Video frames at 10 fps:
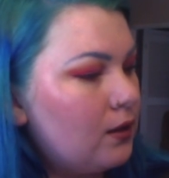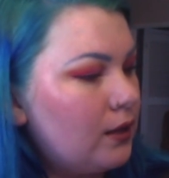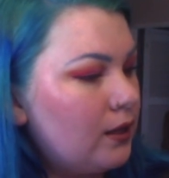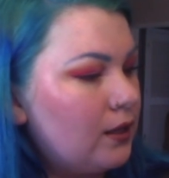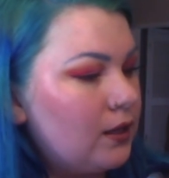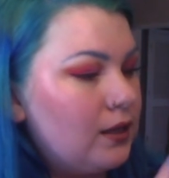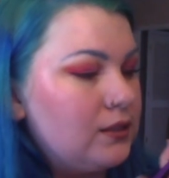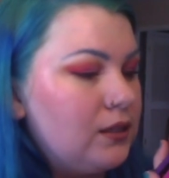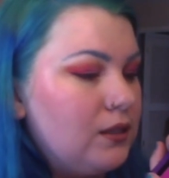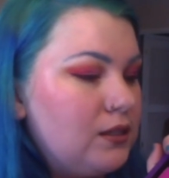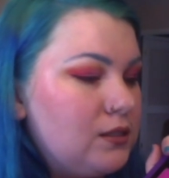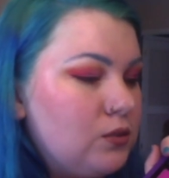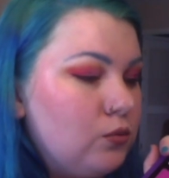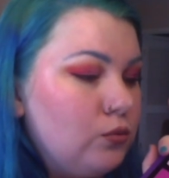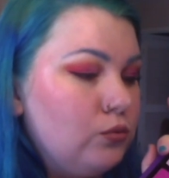And
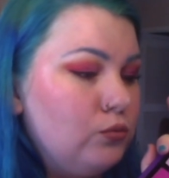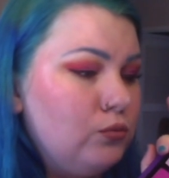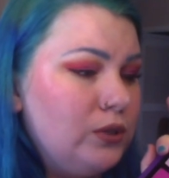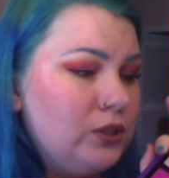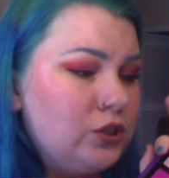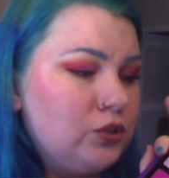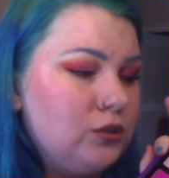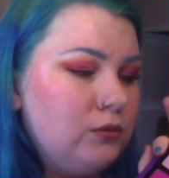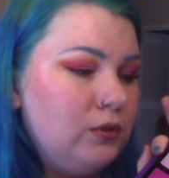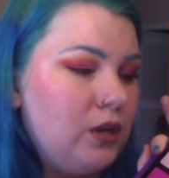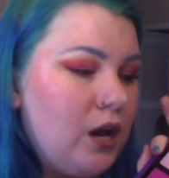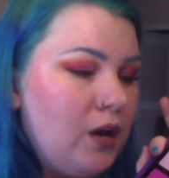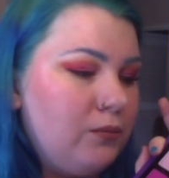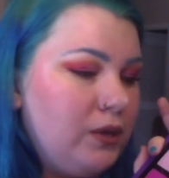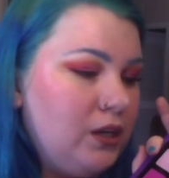this extremely
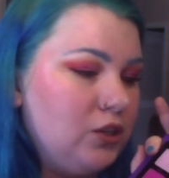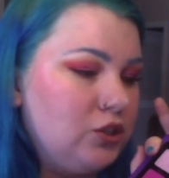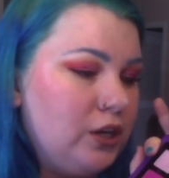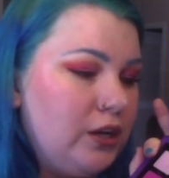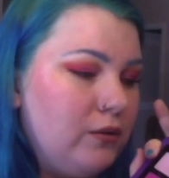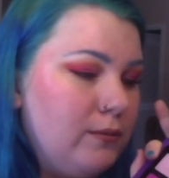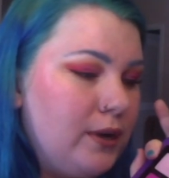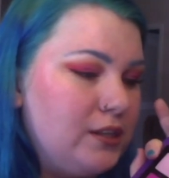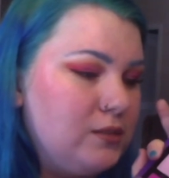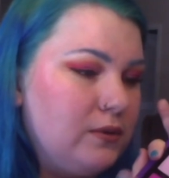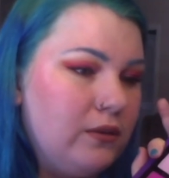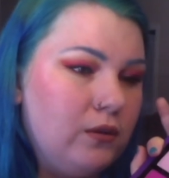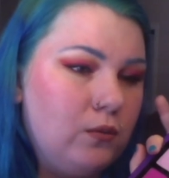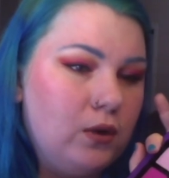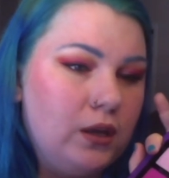hot pink shade reminds me of the
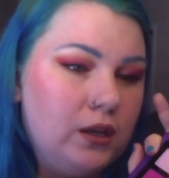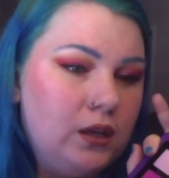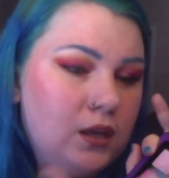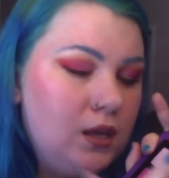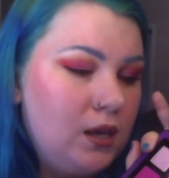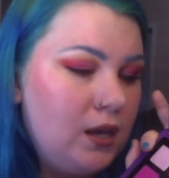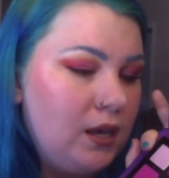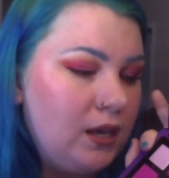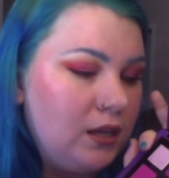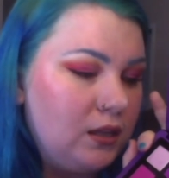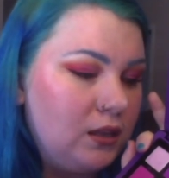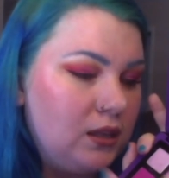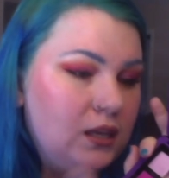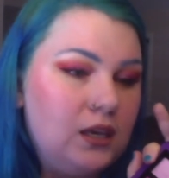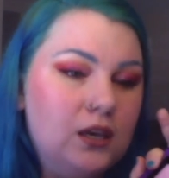one in
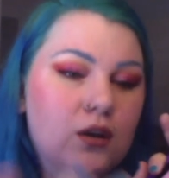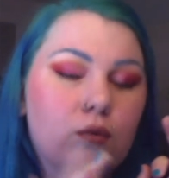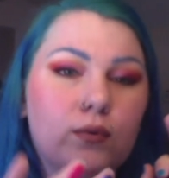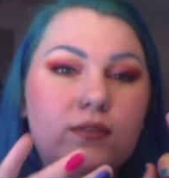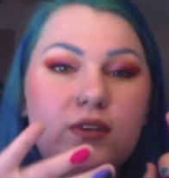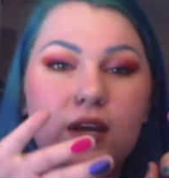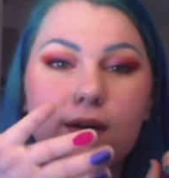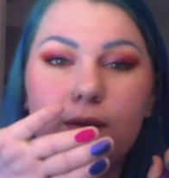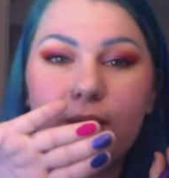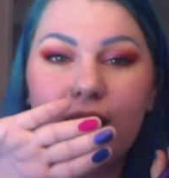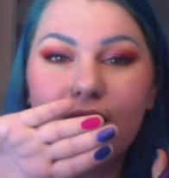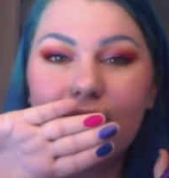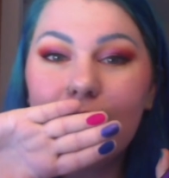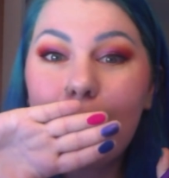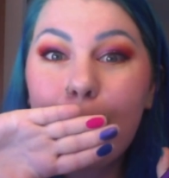the Riviera palette.